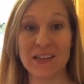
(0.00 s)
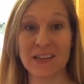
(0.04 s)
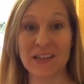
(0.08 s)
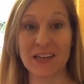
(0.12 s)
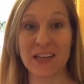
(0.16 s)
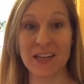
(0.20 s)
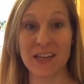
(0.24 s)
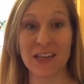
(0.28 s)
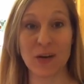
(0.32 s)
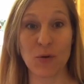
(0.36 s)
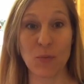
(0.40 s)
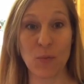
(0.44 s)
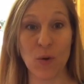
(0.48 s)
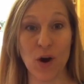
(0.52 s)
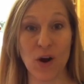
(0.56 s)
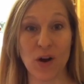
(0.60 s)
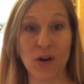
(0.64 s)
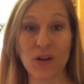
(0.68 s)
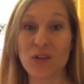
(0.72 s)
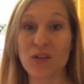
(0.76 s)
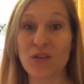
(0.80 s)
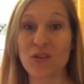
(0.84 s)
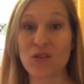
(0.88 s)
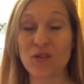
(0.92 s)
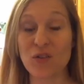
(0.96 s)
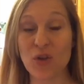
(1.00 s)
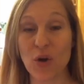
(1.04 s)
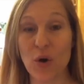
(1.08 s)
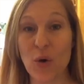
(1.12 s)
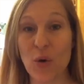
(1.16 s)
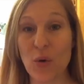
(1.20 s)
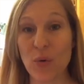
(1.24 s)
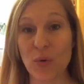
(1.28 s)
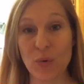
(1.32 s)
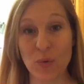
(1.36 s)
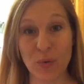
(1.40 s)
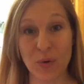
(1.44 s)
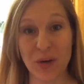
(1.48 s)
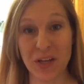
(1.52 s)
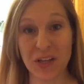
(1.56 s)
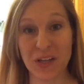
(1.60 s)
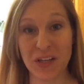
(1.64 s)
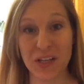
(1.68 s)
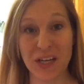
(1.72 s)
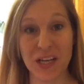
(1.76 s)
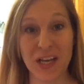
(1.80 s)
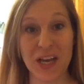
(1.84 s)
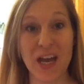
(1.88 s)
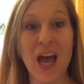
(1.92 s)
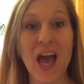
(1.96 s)
seen it work so
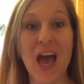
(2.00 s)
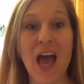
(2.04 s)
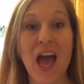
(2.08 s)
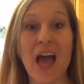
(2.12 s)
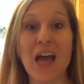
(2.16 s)
quickly